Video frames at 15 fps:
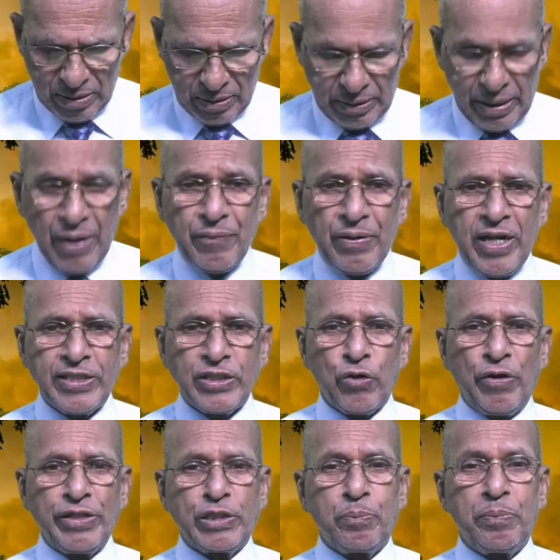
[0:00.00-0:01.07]
they will
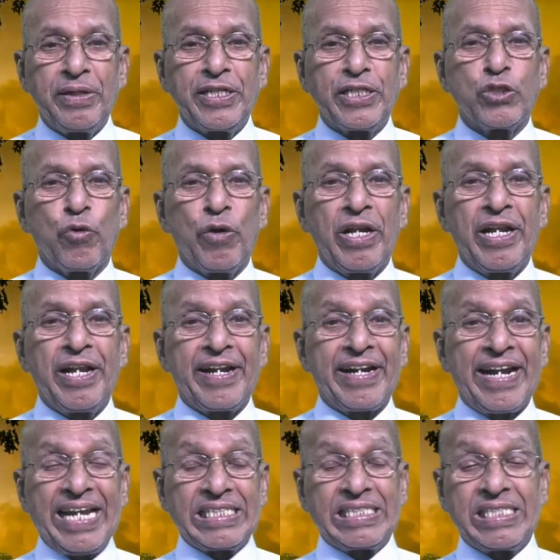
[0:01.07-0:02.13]
enjoy spiritual
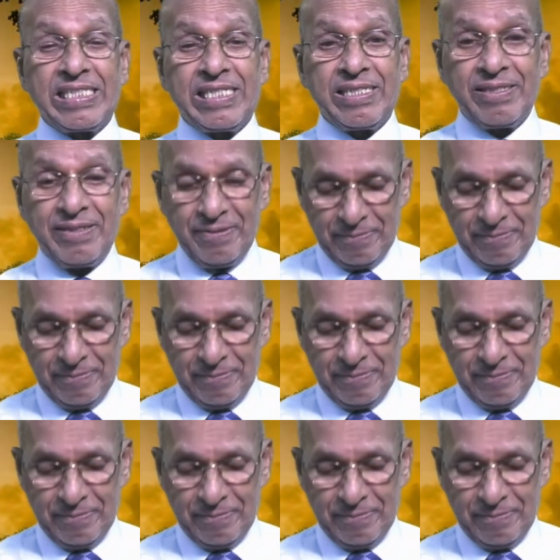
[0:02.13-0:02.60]
rest.